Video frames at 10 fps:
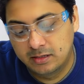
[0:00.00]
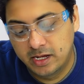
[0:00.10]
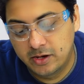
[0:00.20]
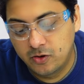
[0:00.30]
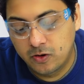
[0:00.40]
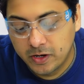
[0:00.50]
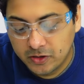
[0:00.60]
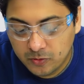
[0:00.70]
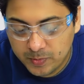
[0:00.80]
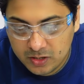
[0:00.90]
then you're
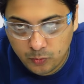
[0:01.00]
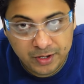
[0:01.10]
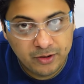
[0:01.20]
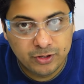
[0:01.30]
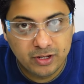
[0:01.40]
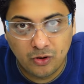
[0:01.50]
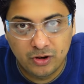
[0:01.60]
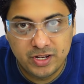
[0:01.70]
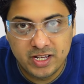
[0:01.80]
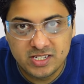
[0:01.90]
going to be the winner for the
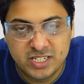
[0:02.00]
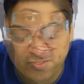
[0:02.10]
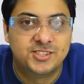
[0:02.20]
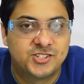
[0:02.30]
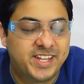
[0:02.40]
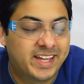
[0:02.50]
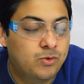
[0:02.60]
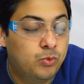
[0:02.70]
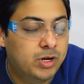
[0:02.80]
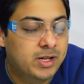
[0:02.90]
contest. The
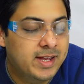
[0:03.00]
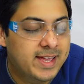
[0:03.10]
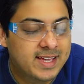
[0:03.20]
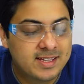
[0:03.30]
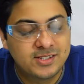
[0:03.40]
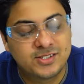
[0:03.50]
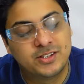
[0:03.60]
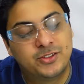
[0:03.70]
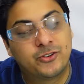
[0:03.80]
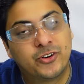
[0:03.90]
second one is
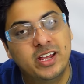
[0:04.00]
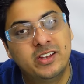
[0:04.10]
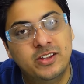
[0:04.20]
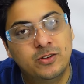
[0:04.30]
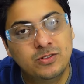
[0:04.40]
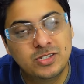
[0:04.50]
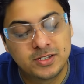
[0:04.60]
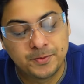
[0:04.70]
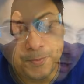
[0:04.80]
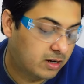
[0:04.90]
the great
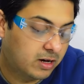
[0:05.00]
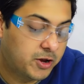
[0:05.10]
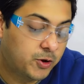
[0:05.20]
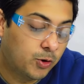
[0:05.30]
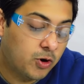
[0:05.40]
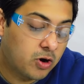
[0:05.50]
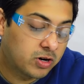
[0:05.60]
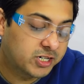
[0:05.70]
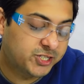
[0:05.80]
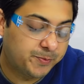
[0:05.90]
news, uh, no
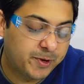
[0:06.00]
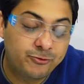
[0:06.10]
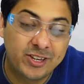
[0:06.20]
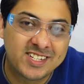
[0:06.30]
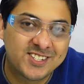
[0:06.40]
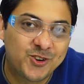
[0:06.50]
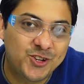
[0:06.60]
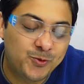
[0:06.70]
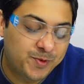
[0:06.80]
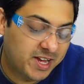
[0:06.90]
longer shipping fees is
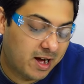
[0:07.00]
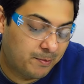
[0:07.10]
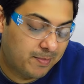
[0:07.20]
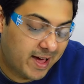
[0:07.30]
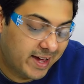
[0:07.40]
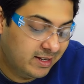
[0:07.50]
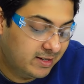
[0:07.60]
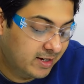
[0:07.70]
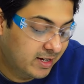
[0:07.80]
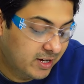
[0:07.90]
going to be
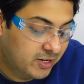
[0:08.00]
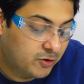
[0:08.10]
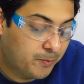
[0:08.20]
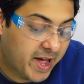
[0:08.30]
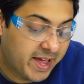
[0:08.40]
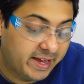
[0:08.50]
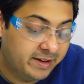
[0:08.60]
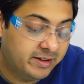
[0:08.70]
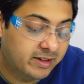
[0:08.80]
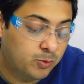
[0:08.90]
applied to my
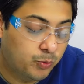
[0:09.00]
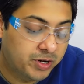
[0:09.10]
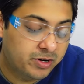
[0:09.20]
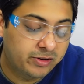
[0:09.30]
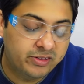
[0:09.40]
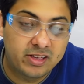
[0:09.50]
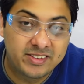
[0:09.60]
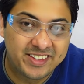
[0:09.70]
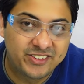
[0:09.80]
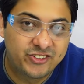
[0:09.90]
Indian winners
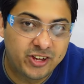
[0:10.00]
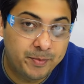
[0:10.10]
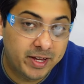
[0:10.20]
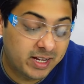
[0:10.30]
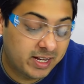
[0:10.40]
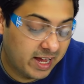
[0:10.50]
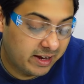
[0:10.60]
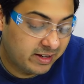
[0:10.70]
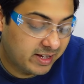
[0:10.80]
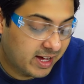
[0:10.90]
since shipping in
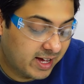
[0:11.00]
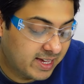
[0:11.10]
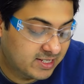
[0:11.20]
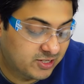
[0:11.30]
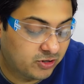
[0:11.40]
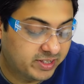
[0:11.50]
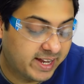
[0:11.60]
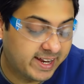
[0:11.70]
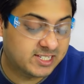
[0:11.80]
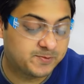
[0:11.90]
India is not
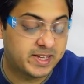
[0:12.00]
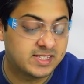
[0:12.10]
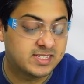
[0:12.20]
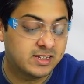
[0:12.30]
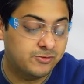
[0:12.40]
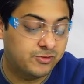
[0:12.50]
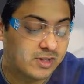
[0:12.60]
that expensive.